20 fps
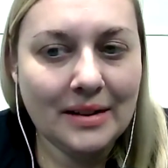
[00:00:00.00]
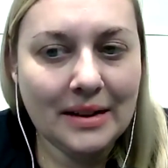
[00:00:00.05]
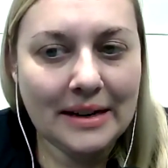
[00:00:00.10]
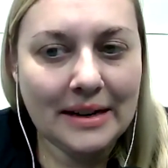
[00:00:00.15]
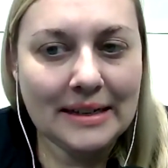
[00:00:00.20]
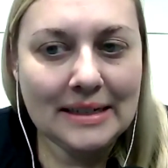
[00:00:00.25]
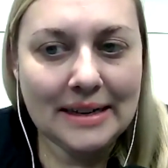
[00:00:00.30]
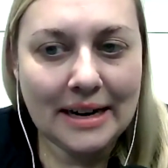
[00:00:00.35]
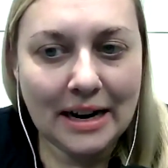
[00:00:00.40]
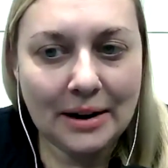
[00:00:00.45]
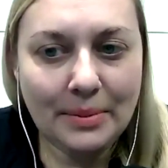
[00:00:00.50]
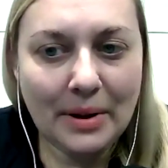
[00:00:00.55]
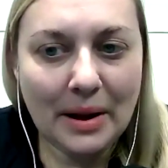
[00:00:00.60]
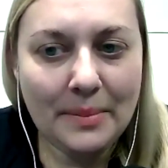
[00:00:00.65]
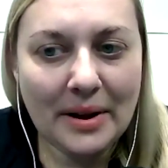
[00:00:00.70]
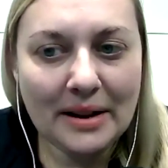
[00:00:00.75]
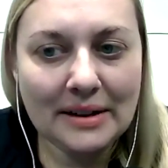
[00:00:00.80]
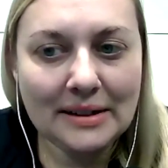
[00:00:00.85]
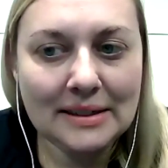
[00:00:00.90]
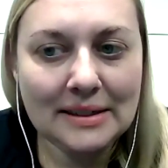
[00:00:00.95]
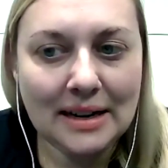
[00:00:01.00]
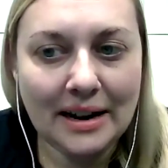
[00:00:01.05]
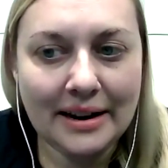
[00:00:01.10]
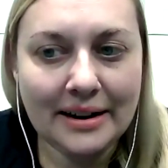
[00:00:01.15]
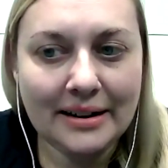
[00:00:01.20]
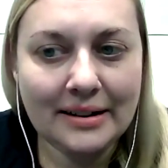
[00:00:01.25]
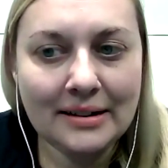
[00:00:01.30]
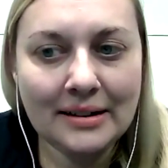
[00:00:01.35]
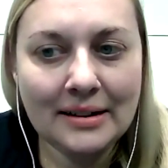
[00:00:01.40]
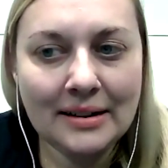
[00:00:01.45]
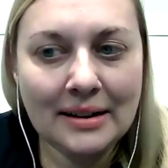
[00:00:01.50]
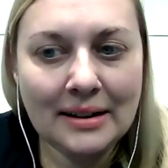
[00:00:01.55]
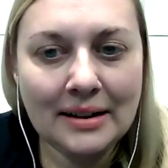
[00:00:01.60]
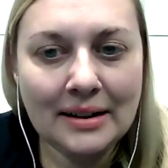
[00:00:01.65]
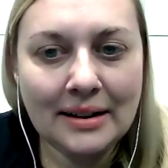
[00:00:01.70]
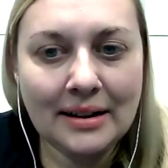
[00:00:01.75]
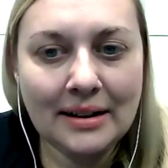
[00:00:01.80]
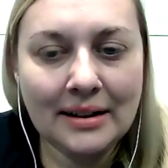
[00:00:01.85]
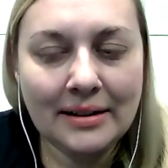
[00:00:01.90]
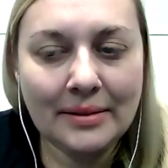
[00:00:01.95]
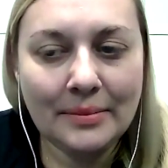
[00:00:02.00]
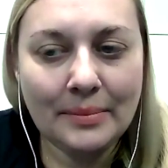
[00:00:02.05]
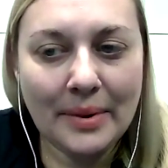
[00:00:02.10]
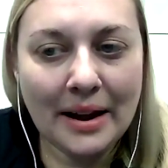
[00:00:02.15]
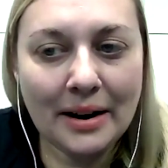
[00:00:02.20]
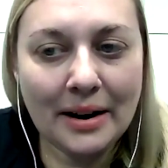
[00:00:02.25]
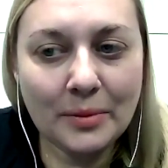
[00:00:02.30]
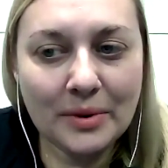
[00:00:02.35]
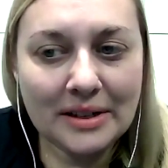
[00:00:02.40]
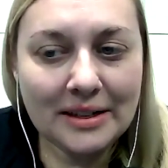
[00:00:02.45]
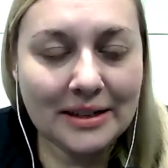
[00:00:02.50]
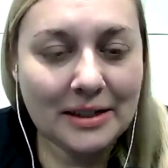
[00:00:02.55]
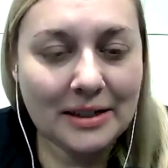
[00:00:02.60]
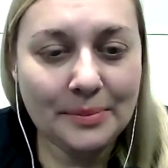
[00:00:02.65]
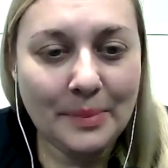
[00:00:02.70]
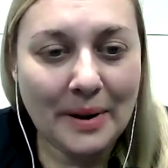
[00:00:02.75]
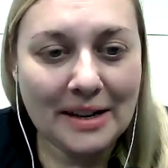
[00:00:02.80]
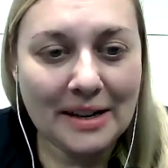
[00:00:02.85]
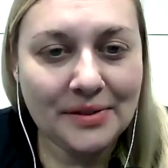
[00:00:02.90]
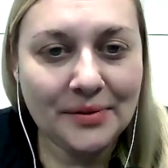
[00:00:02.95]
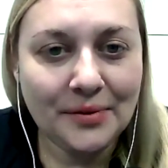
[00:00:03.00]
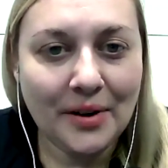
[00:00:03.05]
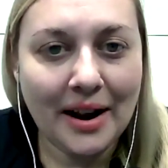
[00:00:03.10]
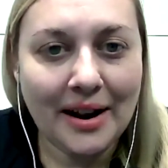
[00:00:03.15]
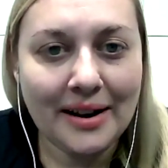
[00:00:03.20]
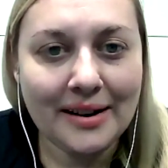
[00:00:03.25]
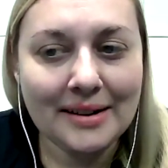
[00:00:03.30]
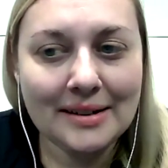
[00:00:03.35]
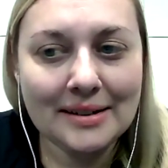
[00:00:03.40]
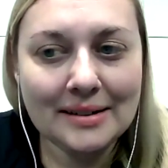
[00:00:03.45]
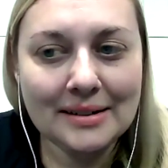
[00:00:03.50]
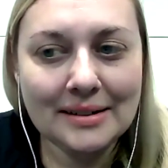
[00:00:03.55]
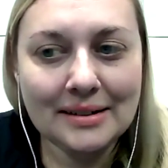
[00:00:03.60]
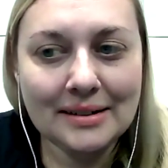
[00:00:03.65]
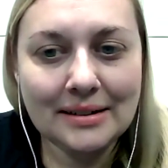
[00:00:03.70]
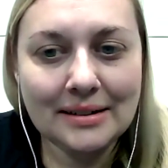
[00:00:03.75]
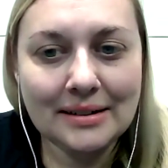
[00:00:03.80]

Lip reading: He stayed by Ben's side. Ben was his best friend